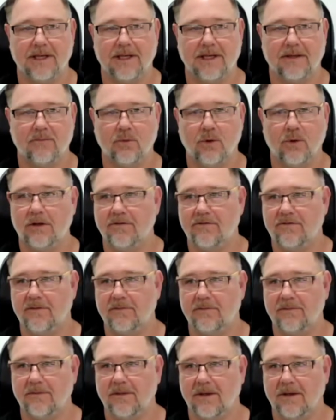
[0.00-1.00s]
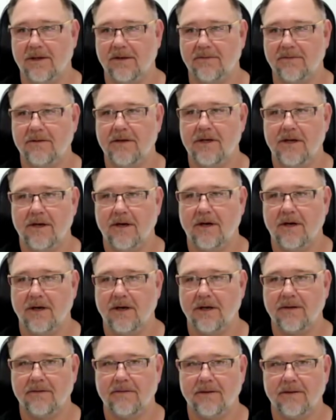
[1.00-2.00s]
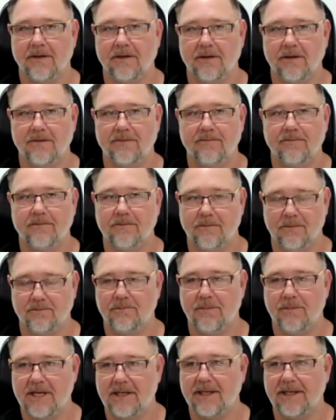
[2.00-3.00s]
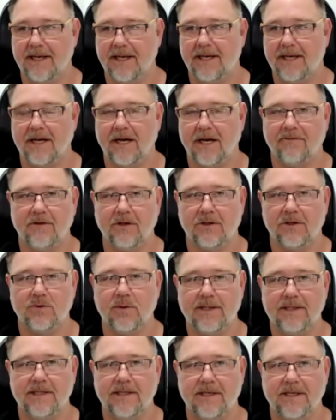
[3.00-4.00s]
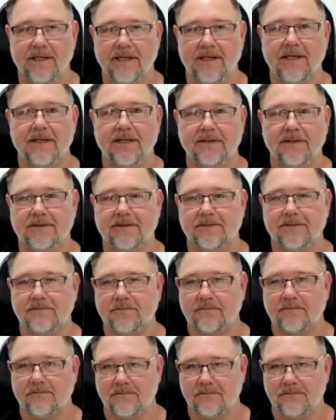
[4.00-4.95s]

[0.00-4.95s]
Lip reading: One of them I met again after 20 years.